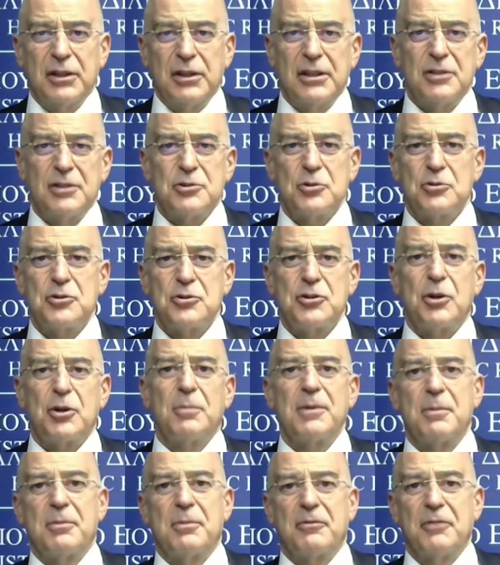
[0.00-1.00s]
Turkey should
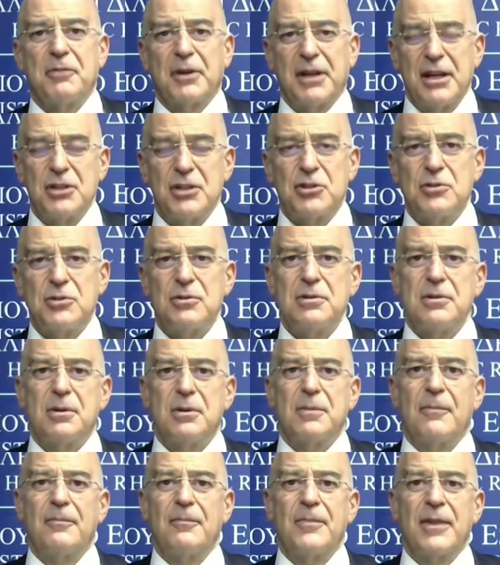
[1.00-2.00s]
stop the provocation,
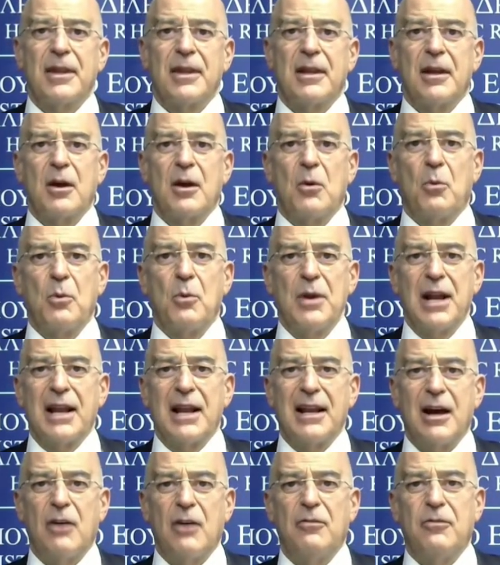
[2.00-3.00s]

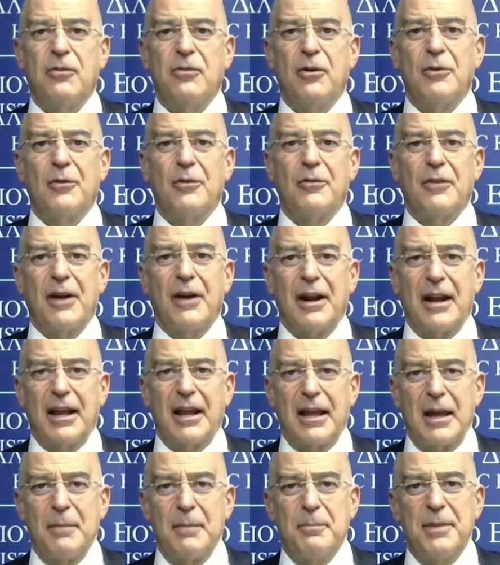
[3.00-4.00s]
will allow for
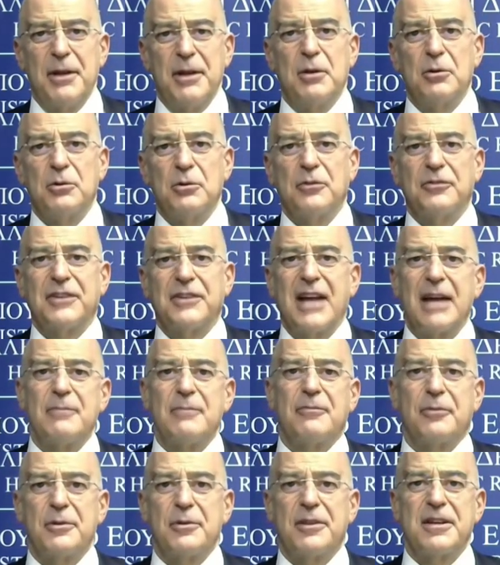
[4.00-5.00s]
a period of
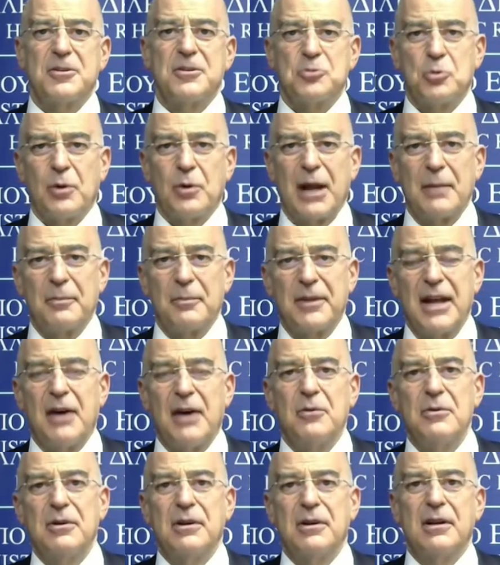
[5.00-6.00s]
time for things to calm
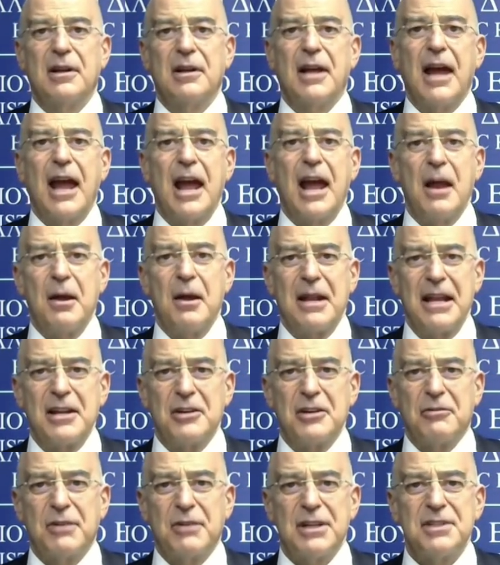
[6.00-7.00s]
down,
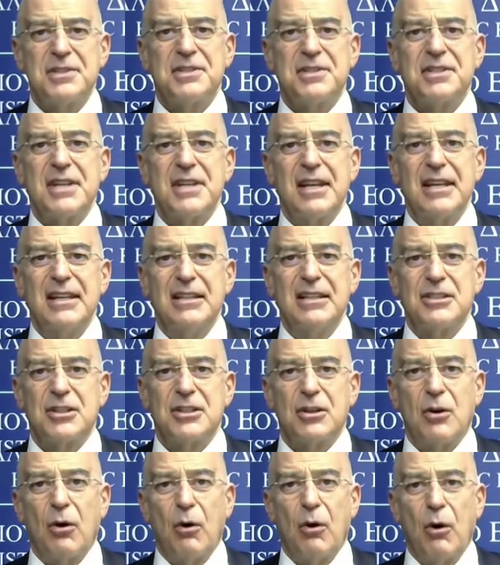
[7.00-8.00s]
and Greece
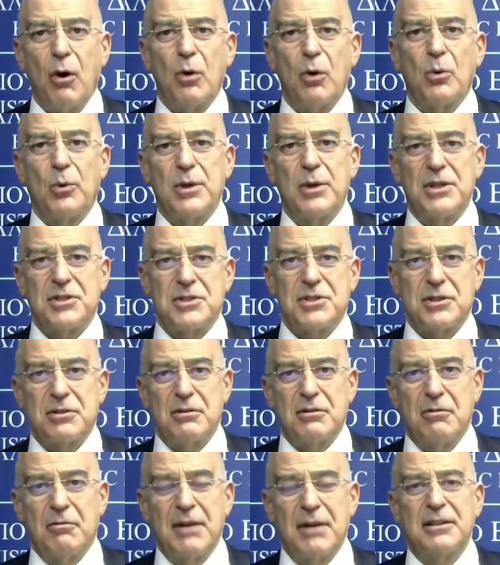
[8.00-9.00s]
is
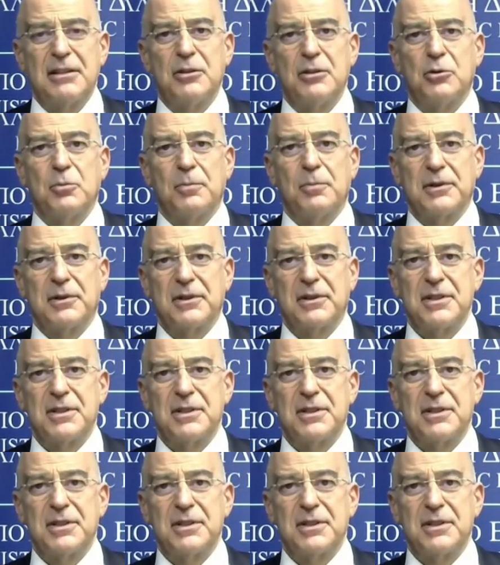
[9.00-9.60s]
always ready to